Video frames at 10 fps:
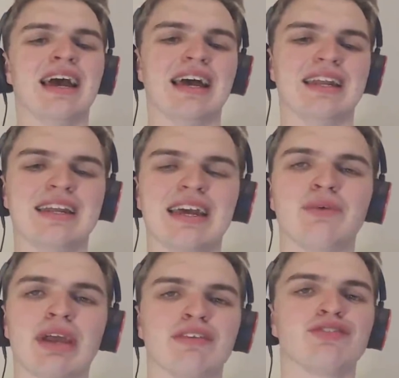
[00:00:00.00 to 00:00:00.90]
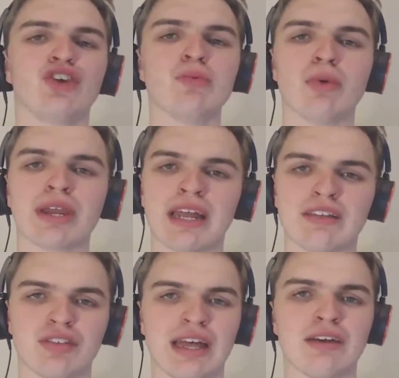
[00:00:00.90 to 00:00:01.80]
and now we have 2 more we can
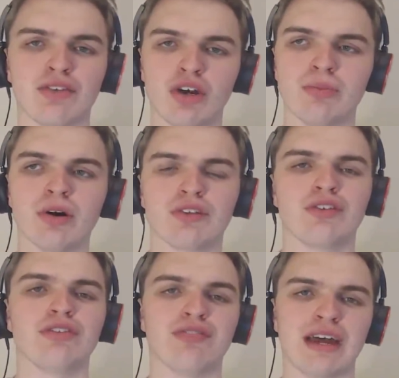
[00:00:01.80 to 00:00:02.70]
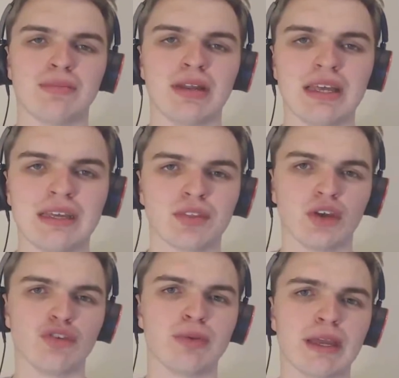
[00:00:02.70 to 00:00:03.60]
add to that robot family,
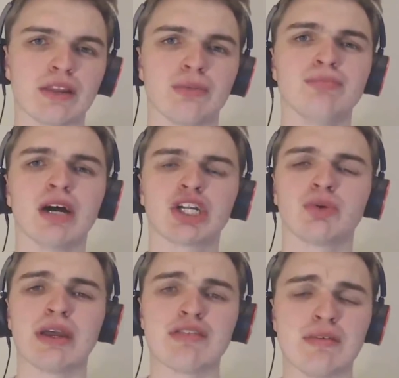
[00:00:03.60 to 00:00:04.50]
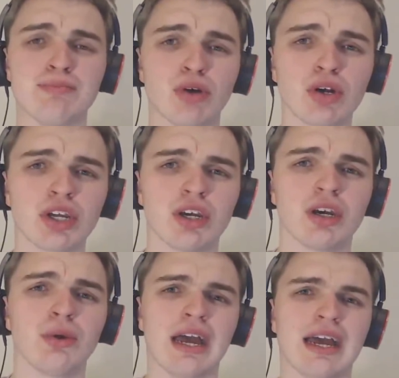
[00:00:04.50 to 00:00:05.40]
those being the much awaited
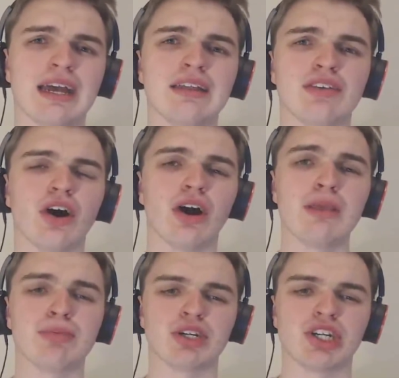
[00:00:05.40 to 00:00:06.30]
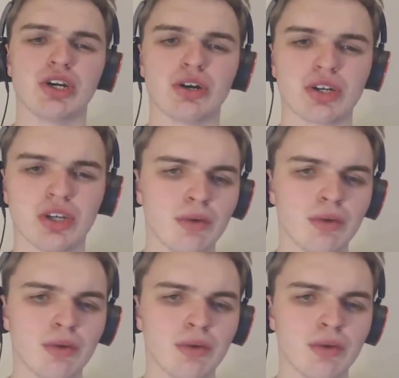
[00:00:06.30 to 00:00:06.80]
Bronco and HyperShock.